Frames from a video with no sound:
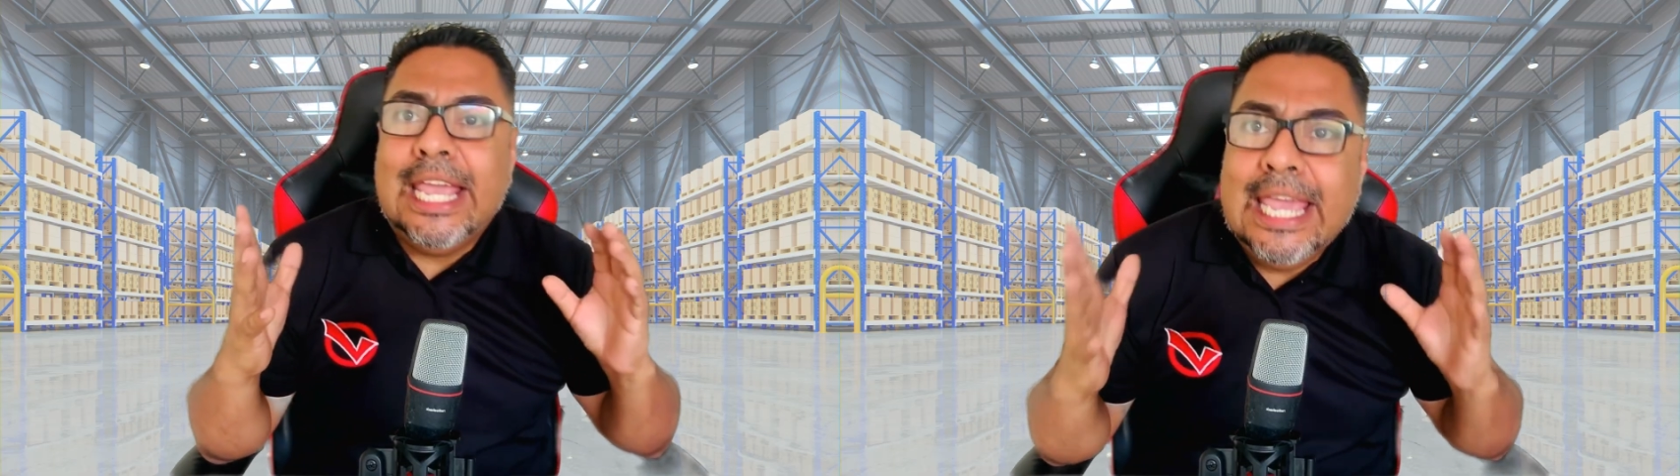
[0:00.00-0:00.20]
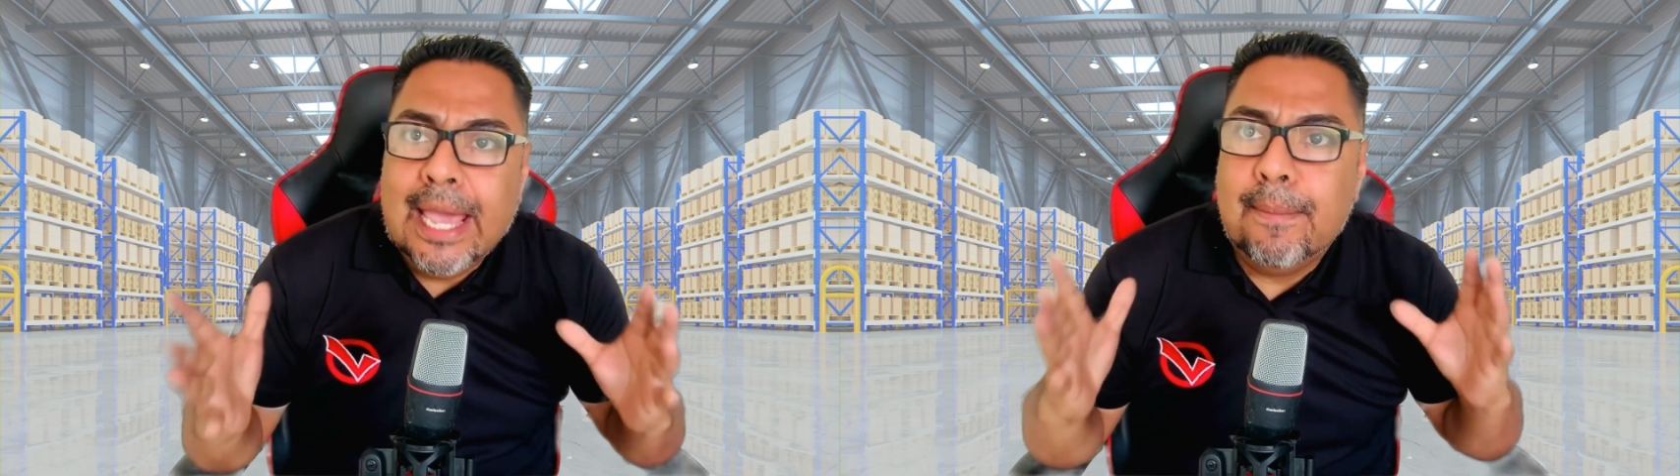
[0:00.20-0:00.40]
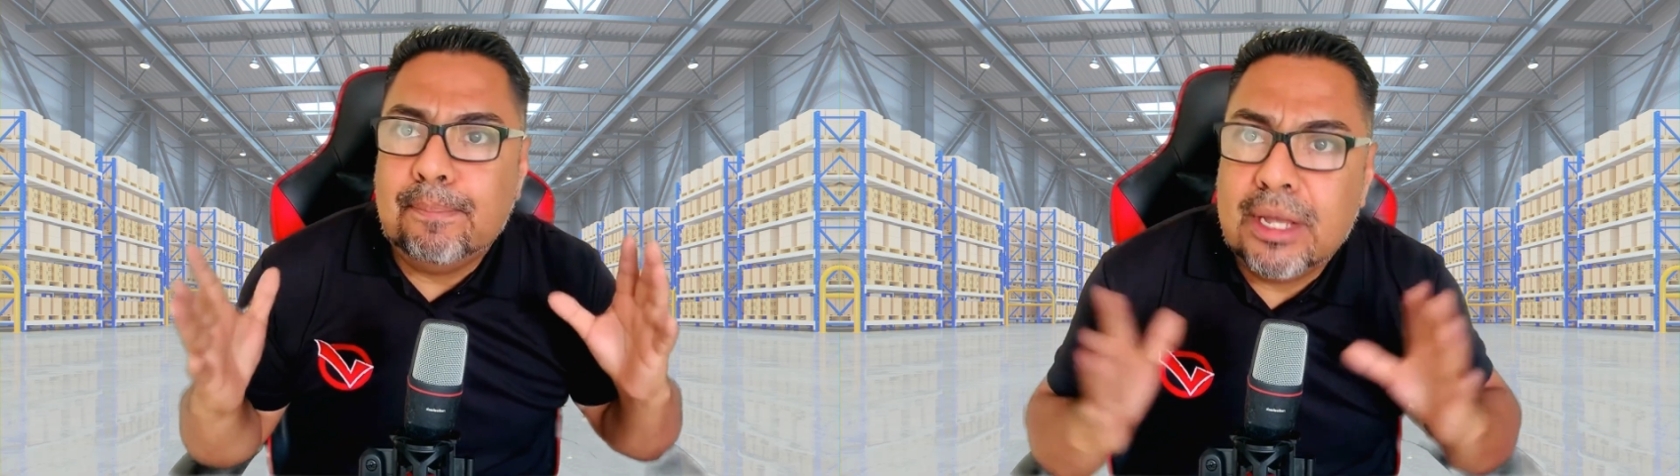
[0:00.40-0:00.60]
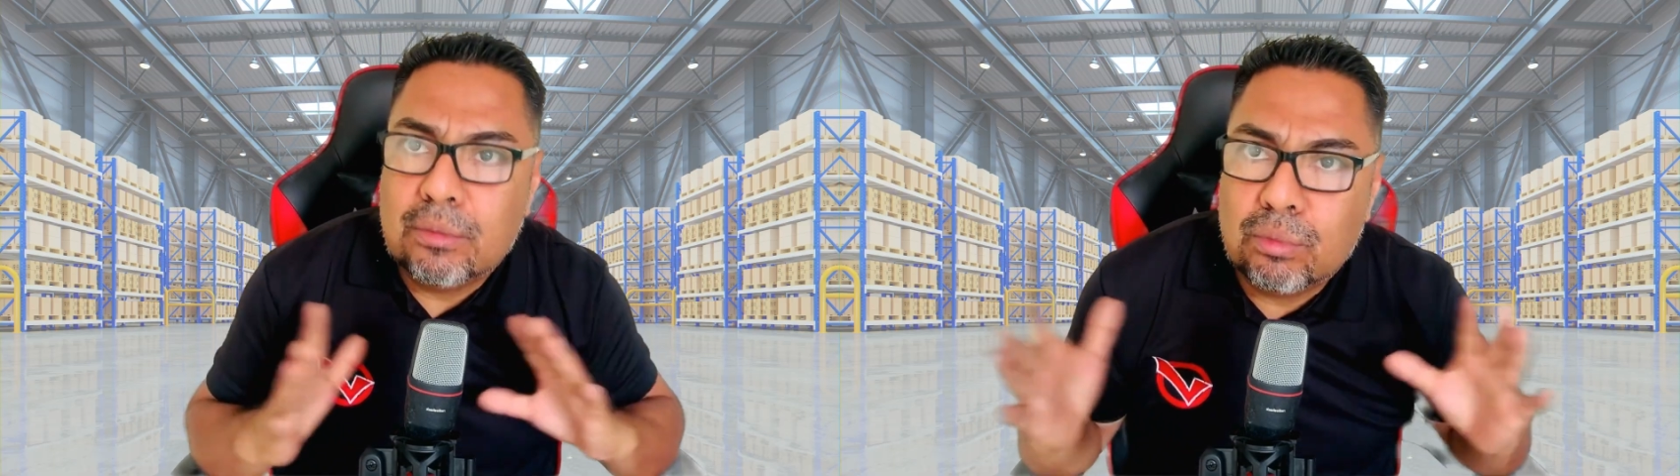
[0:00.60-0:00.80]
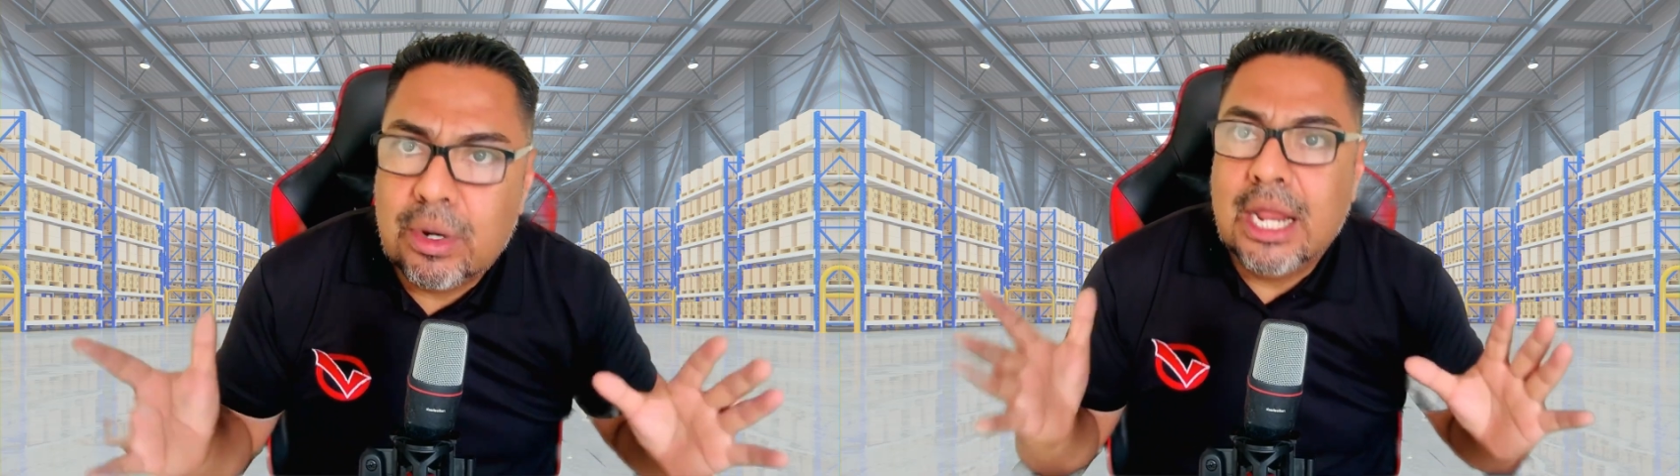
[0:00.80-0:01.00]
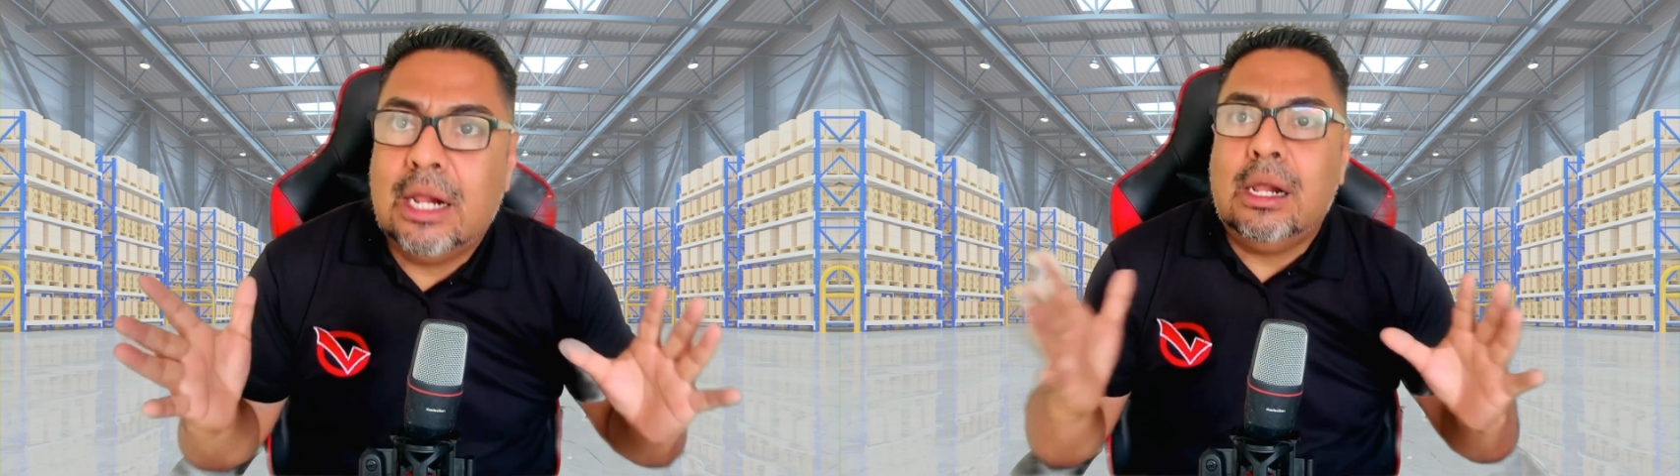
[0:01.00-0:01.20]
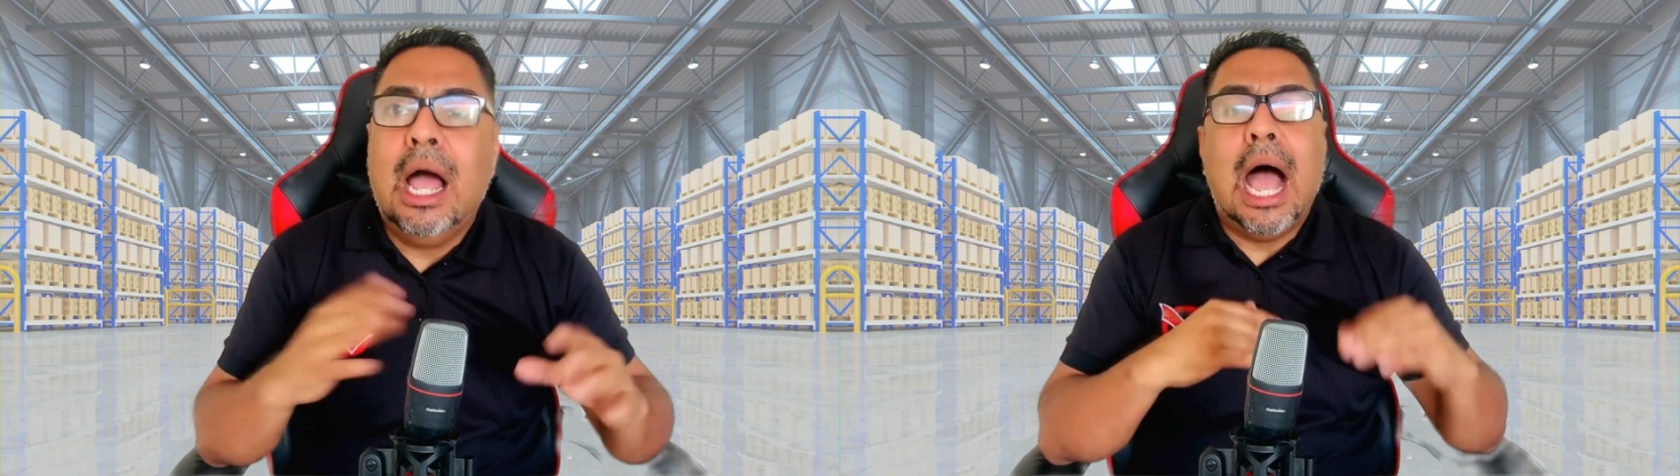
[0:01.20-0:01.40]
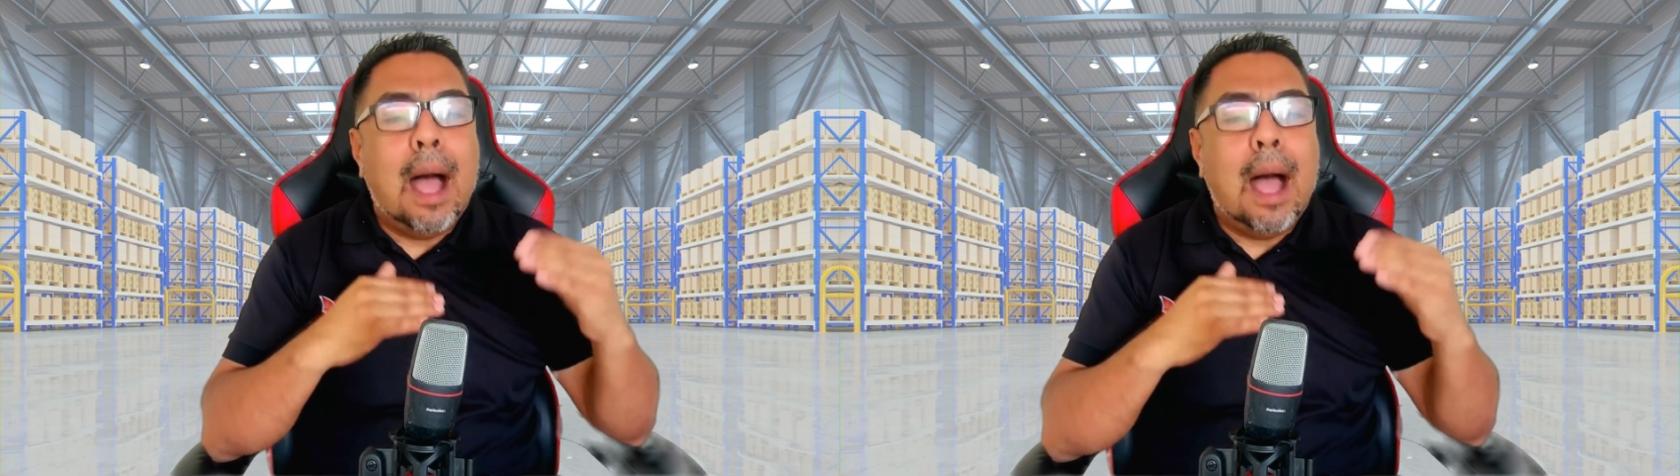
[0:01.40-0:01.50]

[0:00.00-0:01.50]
keep it real